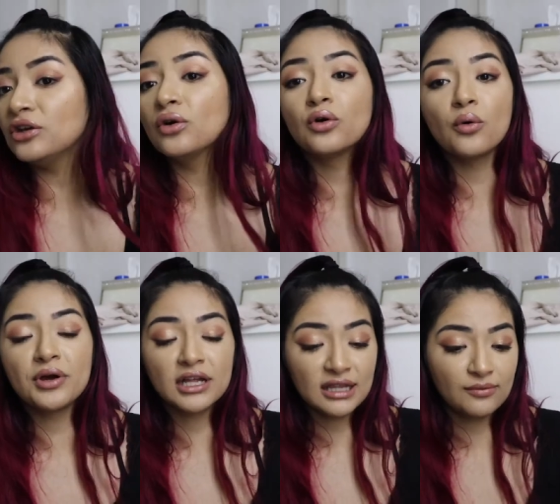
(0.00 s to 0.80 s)
you know,
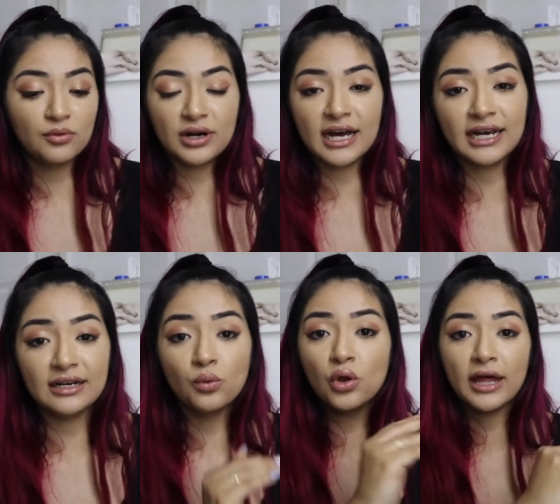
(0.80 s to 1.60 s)
going a level
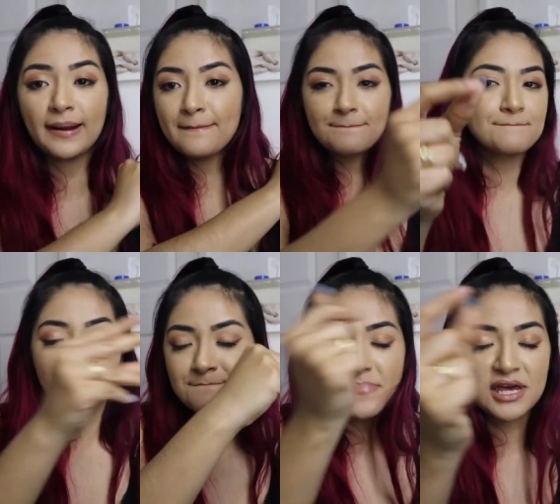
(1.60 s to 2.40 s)
9 will, like,
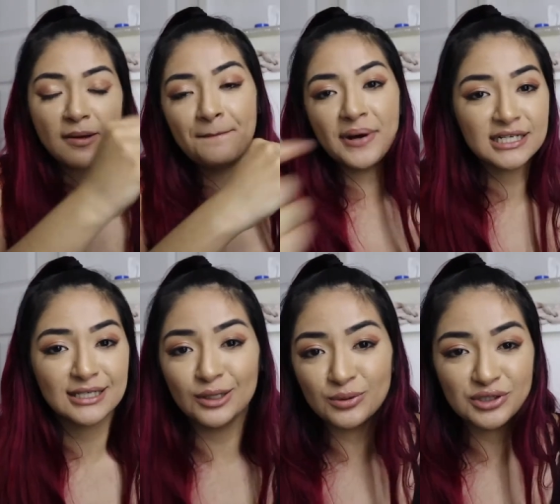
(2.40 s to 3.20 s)
be the best
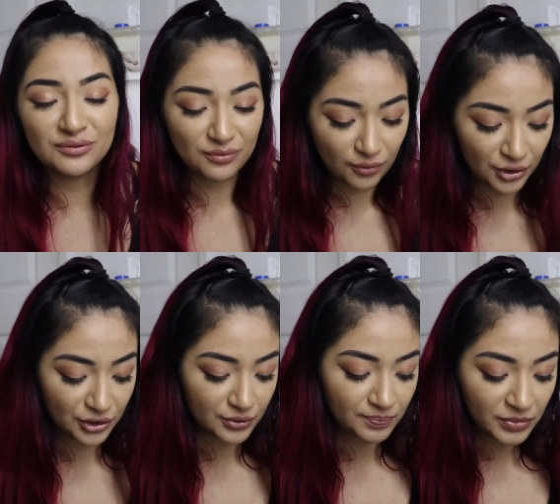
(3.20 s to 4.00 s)
solution for you.